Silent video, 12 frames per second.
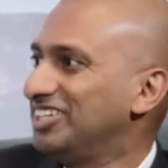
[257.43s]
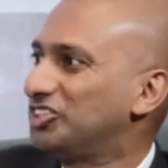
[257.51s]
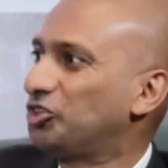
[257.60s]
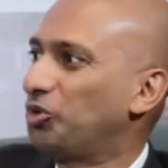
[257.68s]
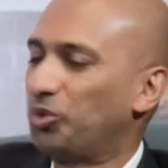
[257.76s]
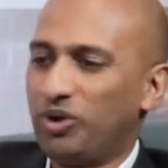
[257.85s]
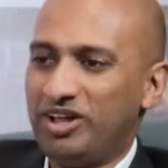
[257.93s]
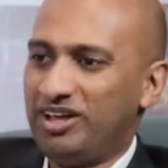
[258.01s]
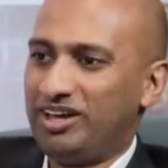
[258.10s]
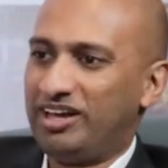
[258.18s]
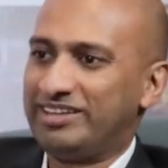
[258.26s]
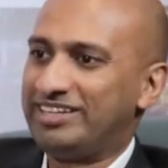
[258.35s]
So
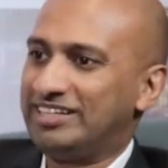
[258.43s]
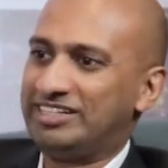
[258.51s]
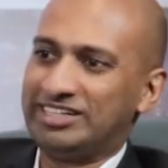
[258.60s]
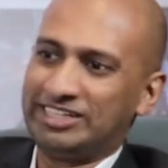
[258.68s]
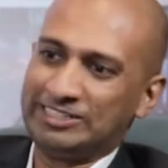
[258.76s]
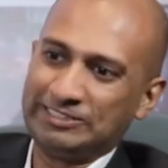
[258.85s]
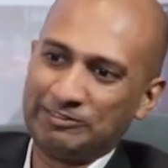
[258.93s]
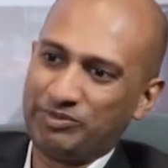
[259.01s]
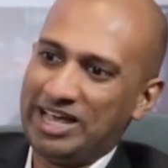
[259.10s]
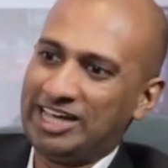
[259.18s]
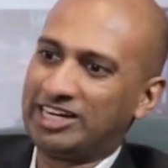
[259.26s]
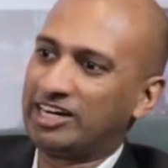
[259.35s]

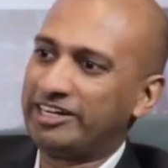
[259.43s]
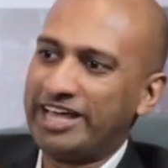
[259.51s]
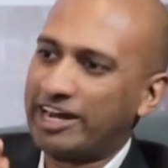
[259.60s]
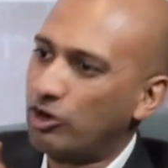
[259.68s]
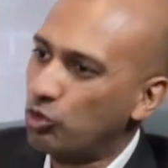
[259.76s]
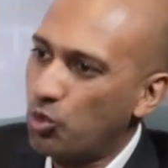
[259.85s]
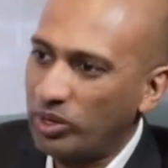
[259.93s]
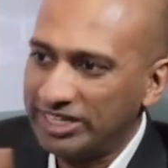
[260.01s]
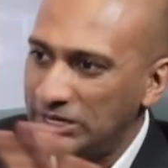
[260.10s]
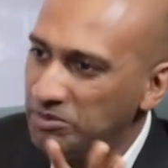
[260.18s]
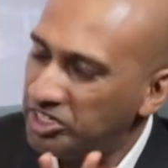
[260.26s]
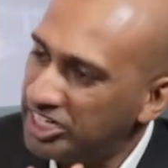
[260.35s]
there are no other
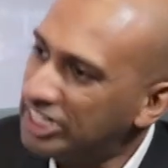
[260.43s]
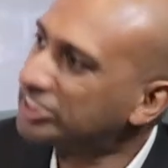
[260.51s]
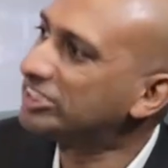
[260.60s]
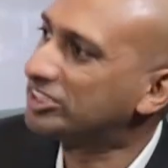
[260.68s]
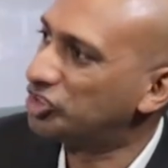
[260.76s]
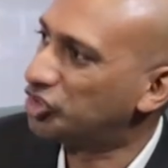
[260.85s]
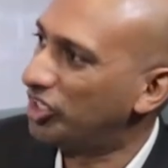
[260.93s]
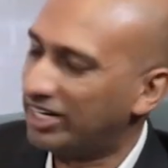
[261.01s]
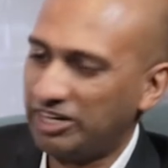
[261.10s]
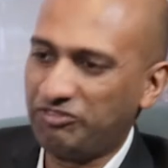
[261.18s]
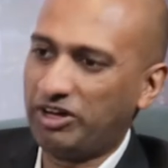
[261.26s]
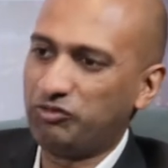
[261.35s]
limitations in Sri
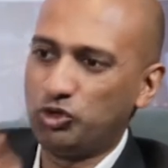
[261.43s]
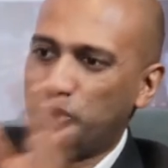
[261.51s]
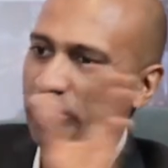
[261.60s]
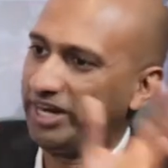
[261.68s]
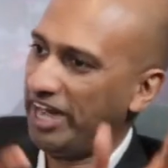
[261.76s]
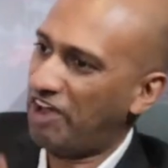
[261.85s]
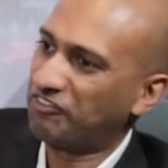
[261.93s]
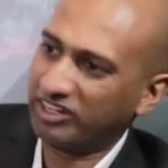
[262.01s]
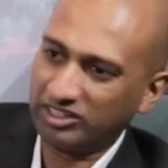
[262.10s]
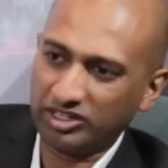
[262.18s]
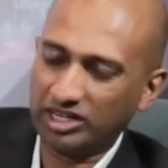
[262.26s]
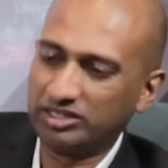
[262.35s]
Lanka. If you look at an
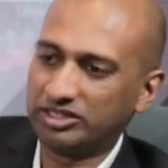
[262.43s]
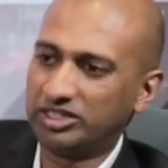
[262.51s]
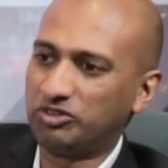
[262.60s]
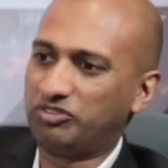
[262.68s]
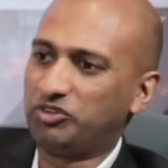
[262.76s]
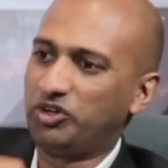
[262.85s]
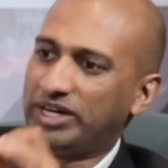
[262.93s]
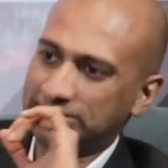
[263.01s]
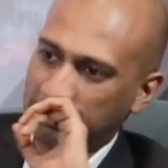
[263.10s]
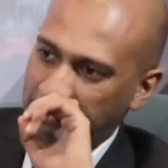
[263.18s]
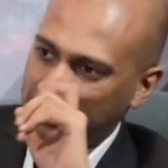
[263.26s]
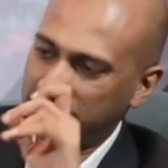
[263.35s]
African country or if you look at
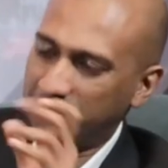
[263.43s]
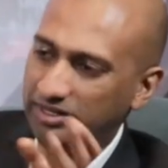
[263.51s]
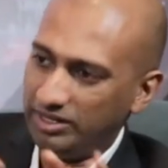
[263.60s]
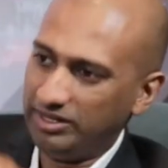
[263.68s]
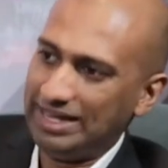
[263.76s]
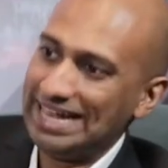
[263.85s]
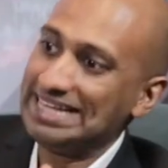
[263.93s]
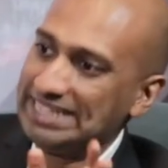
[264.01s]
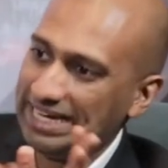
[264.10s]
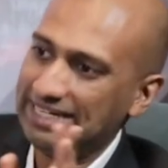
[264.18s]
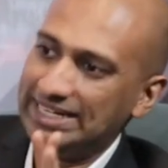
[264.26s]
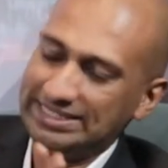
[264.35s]
some other
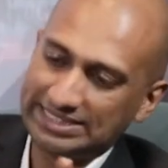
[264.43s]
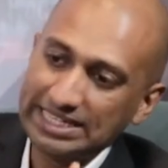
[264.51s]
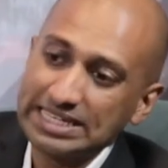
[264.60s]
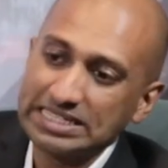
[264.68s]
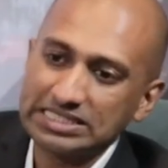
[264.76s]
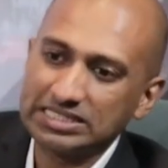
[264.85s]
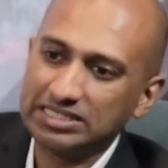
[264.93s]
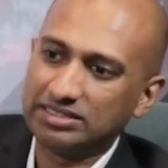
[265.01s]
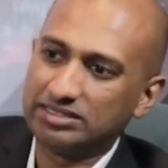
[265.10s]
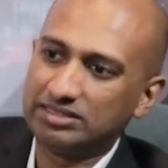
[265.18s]
LDCs,